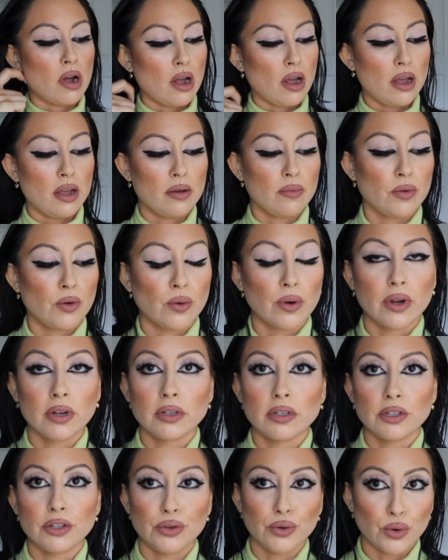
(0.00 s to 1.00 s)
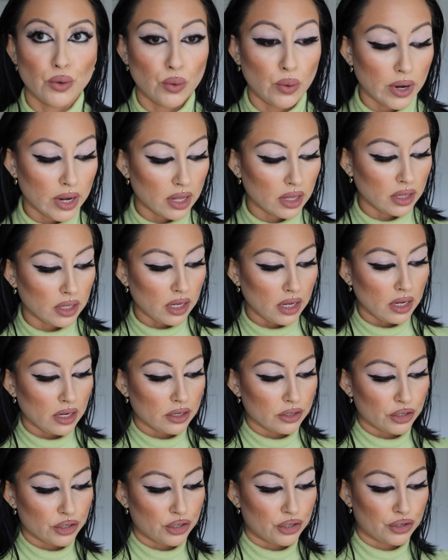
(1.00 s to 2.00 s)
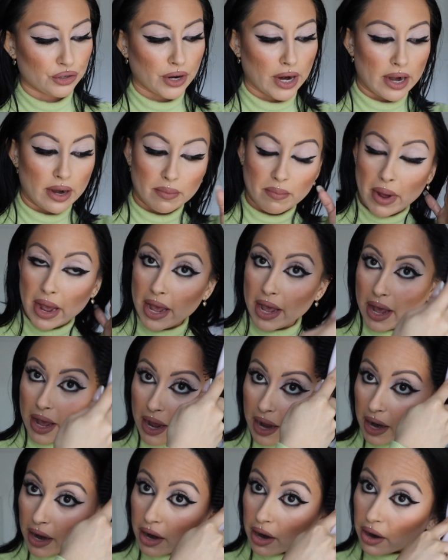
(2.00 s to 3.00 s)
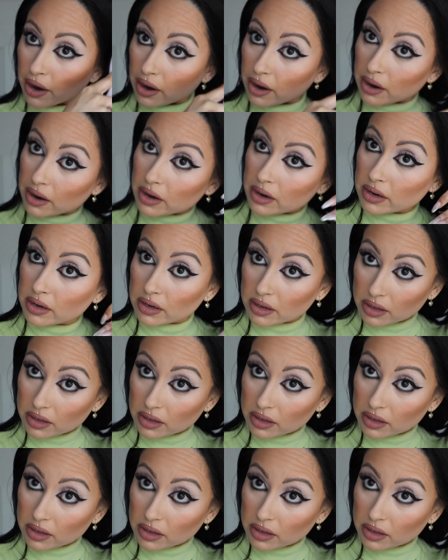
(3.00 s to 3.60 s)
I am going to quickly straighten my hair.